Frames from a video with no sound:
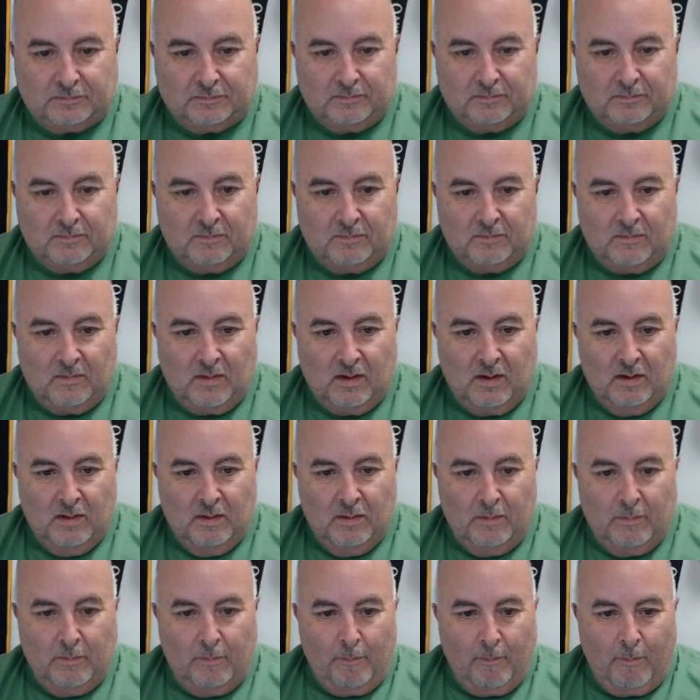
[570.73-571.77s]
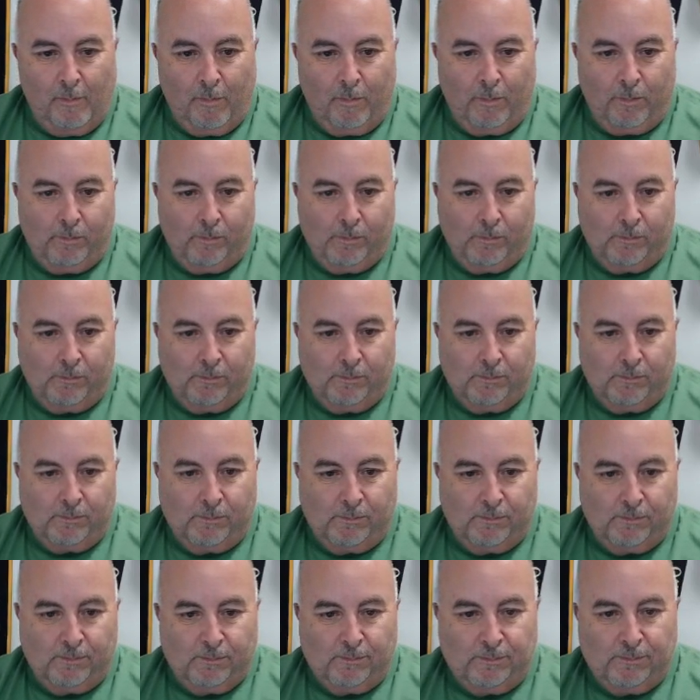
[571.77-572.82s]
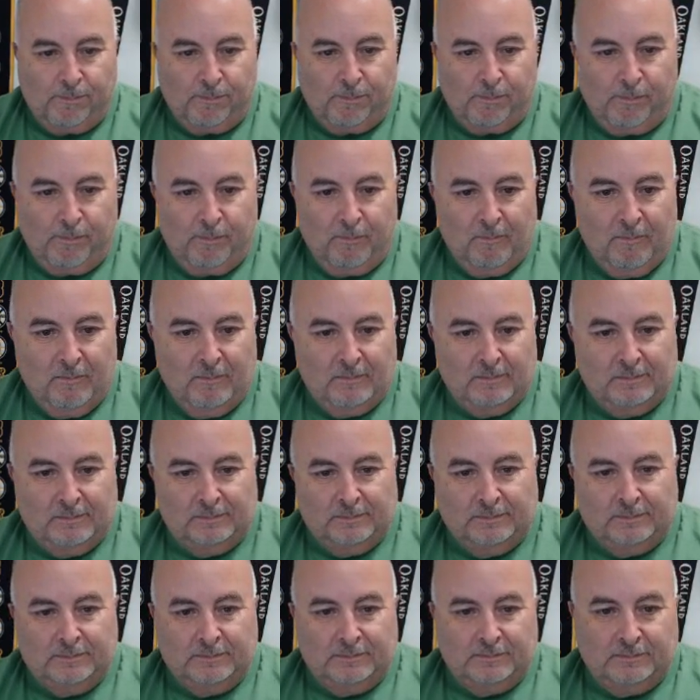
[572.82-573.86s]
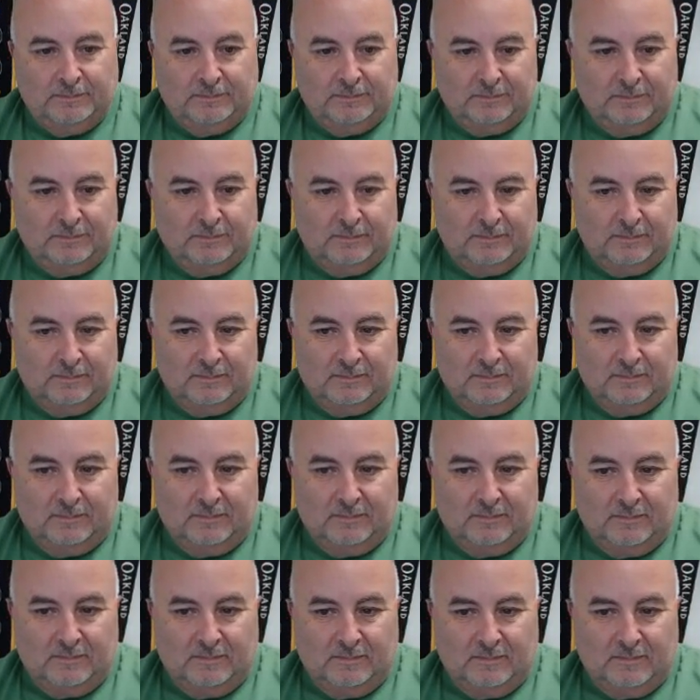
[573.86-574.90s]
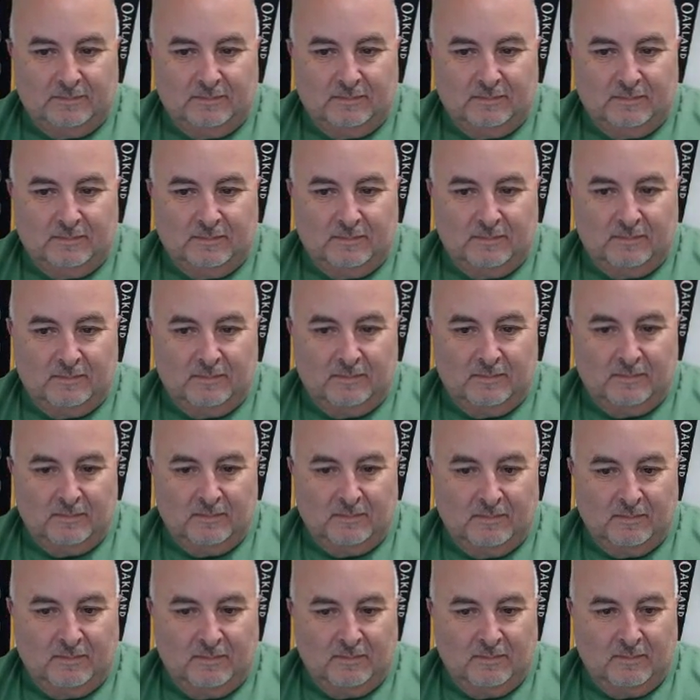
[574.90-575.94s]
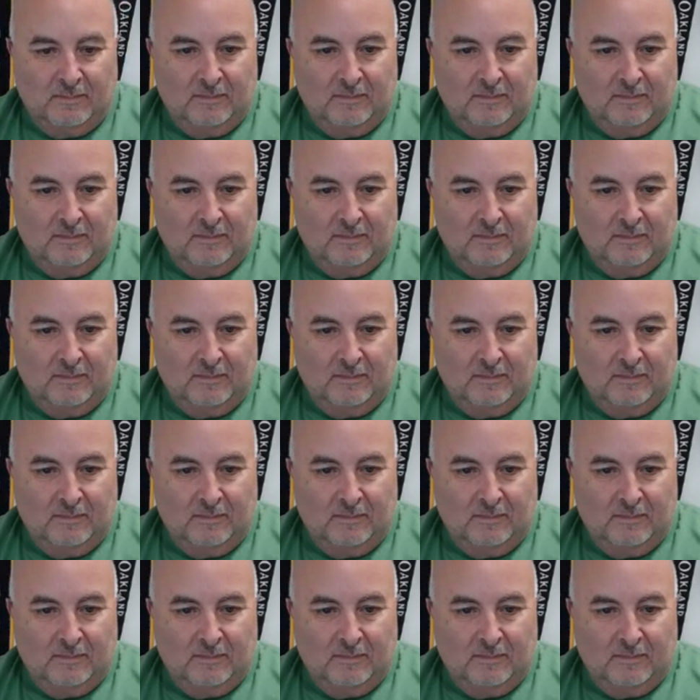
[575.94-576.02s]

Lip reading: The person shown says nothing.